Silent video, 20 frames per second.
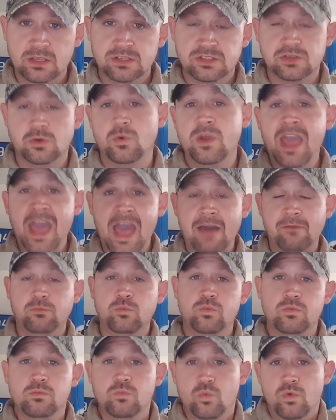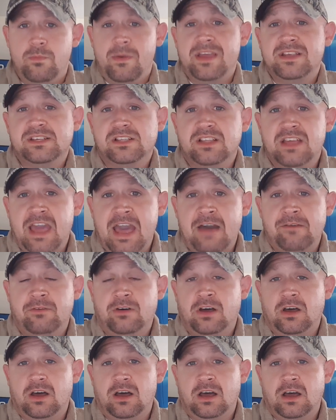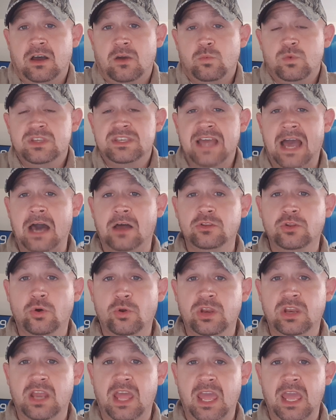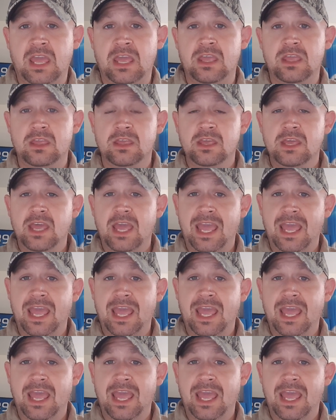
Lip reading: So we basically have we downloaded a